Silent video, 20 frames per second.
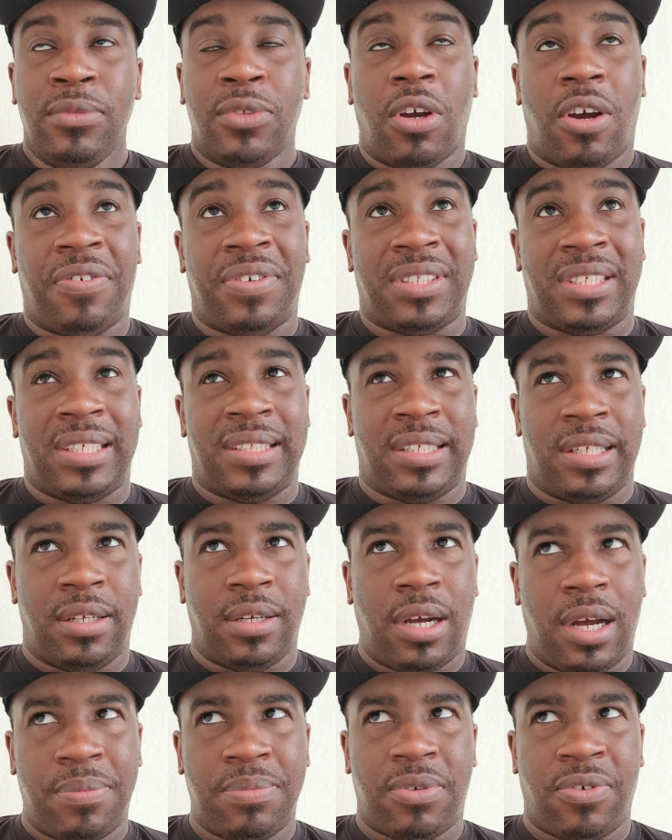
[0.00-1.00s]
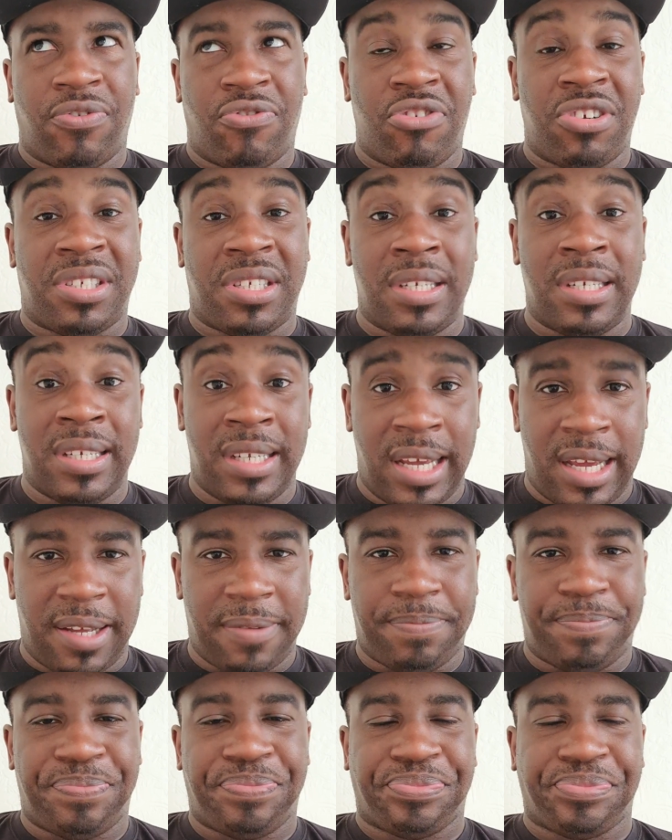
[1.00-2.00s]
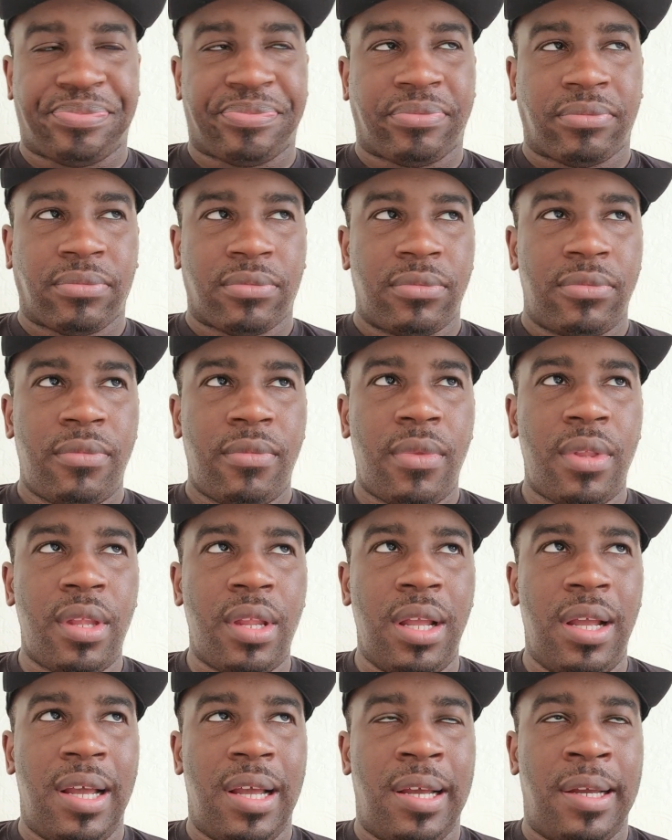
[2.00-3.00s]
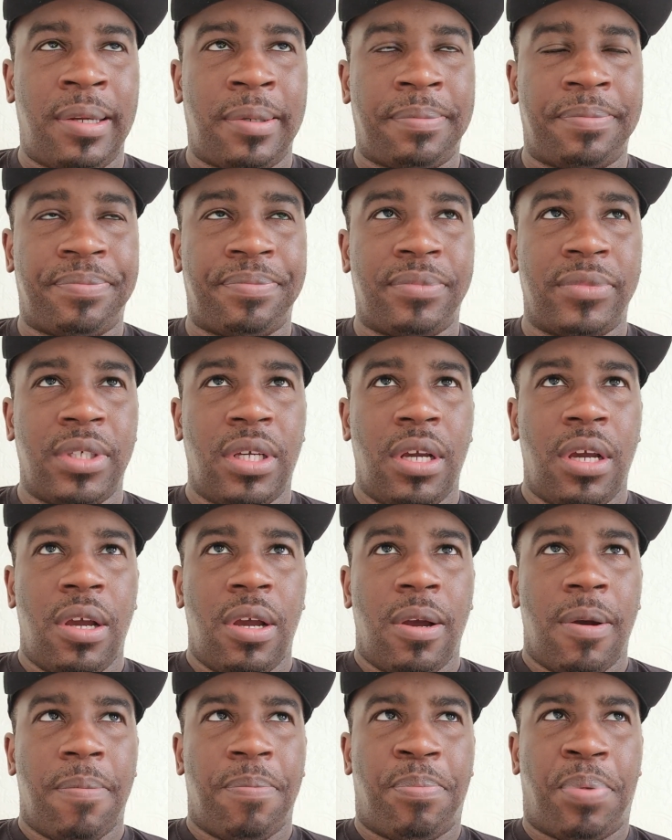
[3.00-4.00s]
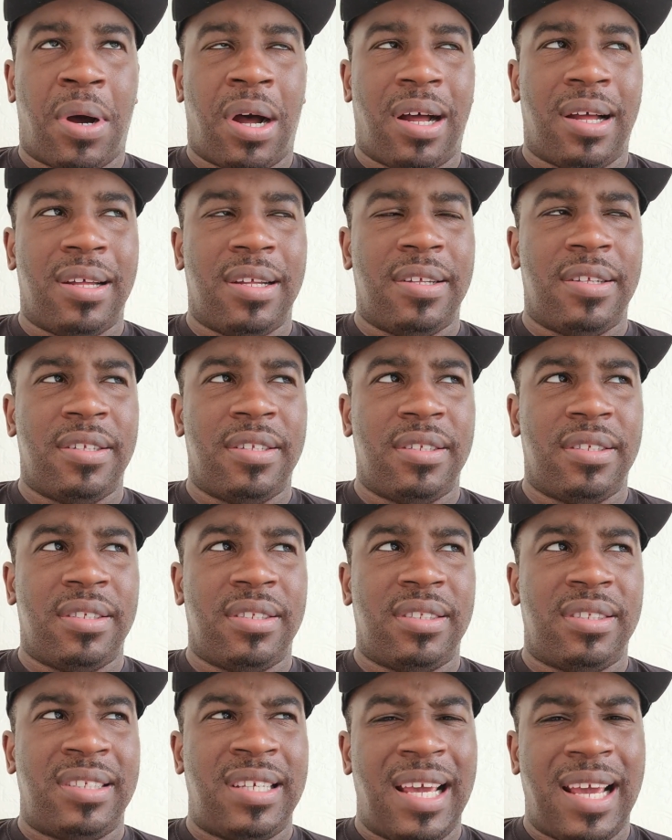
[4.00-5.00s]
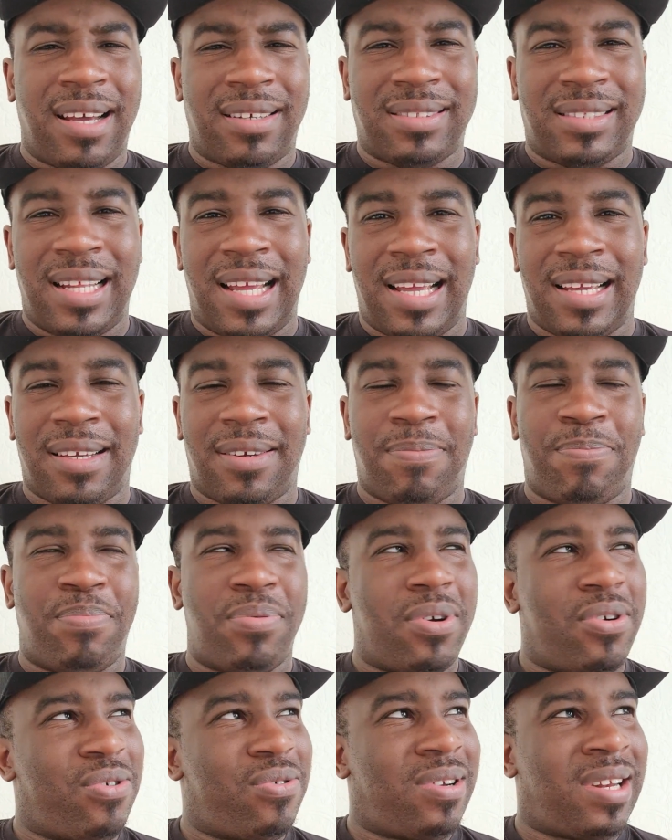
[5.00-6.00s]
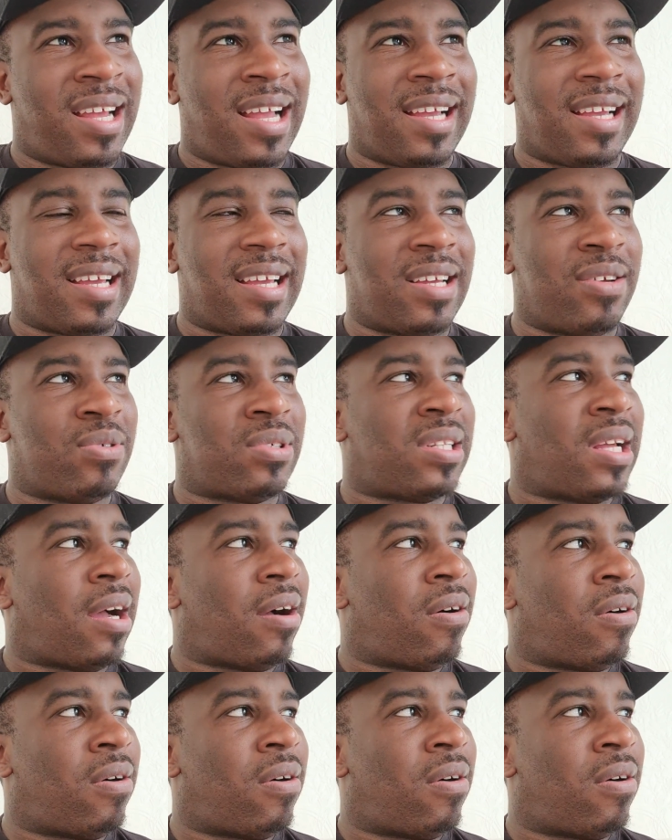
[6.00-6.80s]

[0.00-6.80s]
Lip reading: Obviously, it didn't come to fruition yet. But yeah, I was like, bro, like, he was like,